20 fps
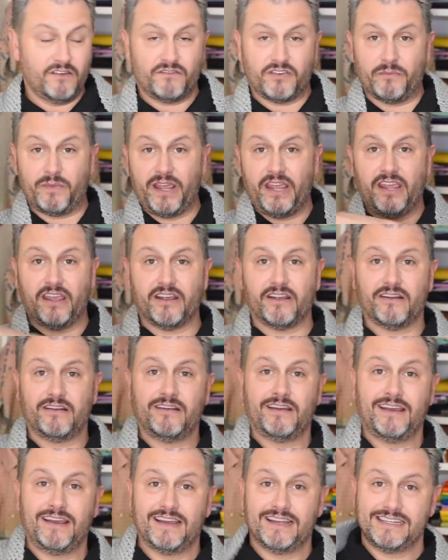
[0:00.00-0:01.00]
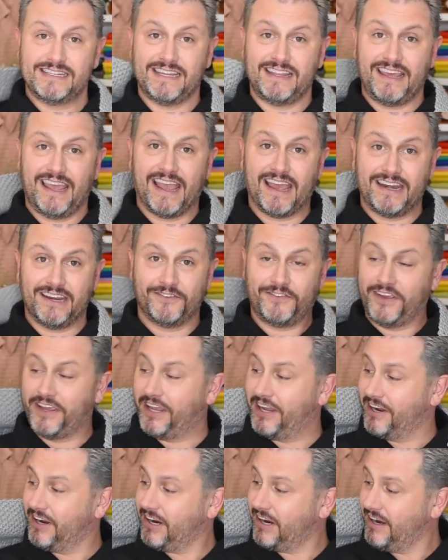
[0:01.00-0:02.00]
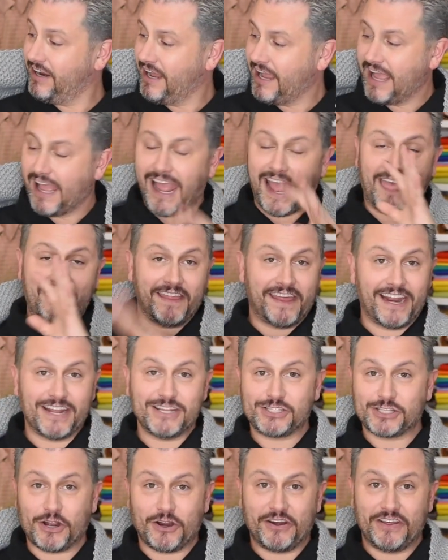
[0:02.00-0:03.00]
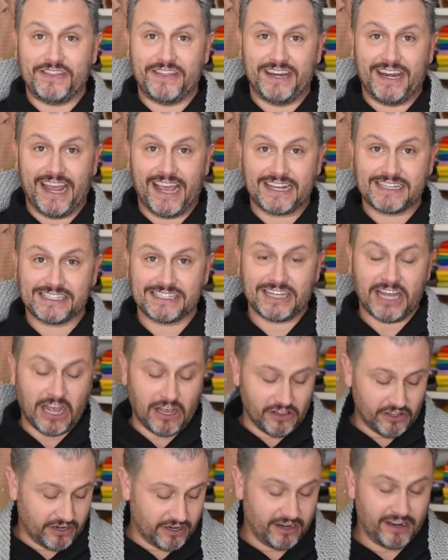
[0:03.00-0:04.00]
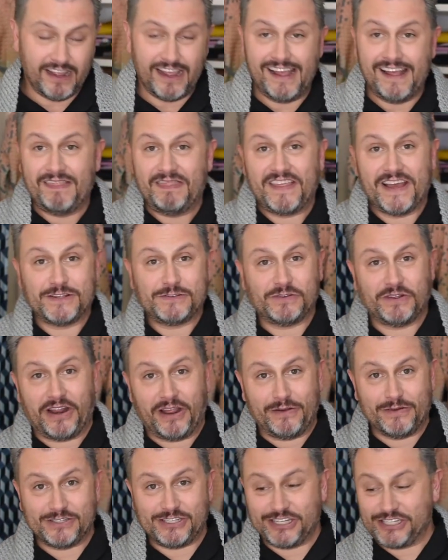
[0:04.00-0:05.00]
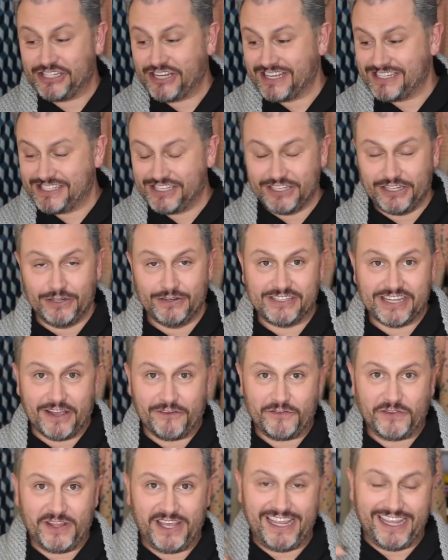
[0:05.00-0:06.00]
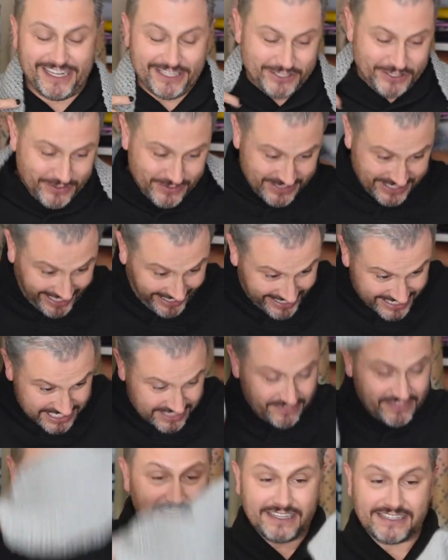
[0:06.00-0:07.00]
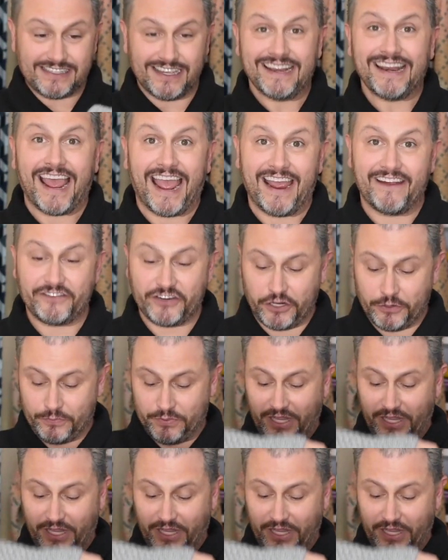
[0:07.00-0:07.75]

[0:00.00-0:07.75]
from here to the end of here, and then I started the next color. That's what I would suggest to do. Definitely get two skeins of this, and after you